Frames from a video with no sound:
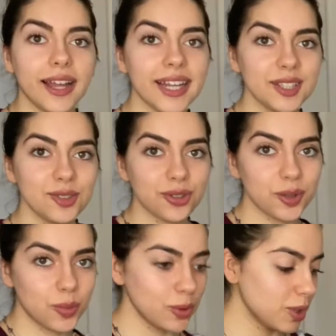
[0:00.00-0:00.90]
like to
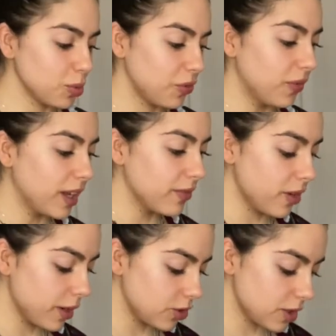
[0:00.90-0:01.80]
drink water with flavor.
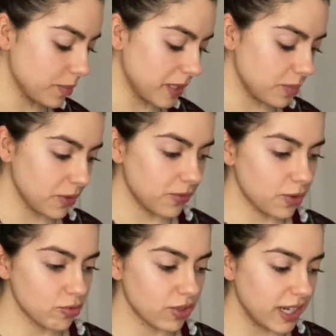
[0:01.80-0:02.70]
It just makes me feel
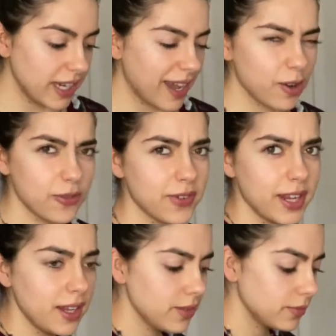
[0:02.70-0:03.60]
really healthy.